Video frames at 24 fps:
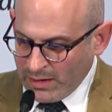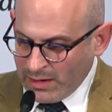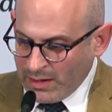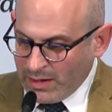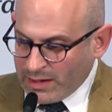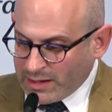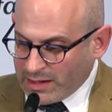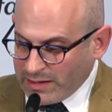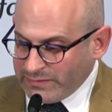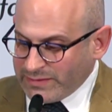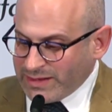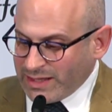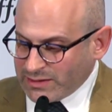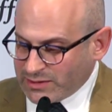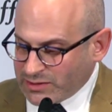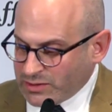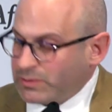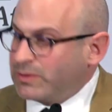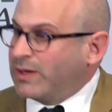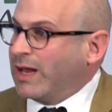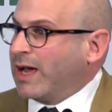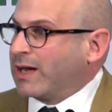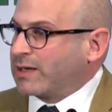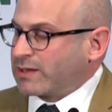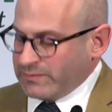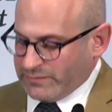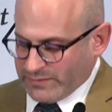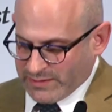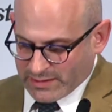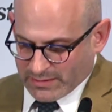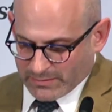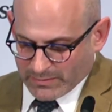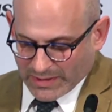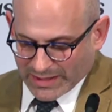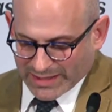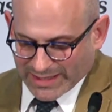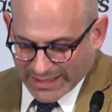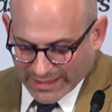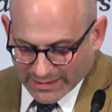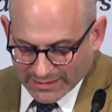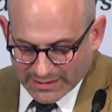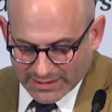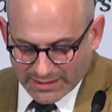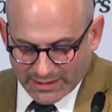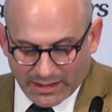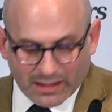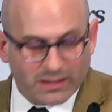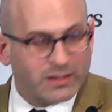Given that student activism against
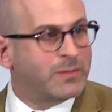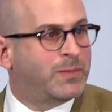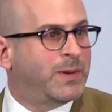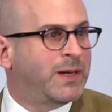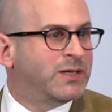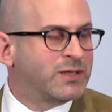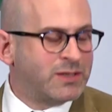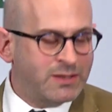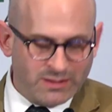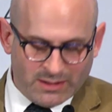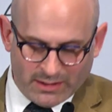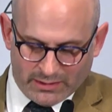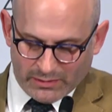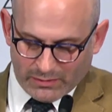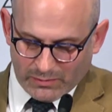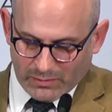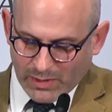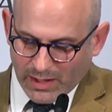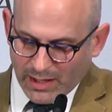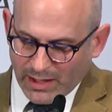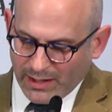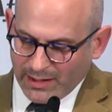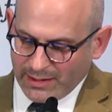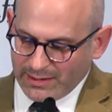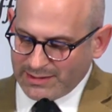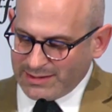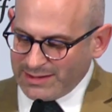the occupation is on the rise,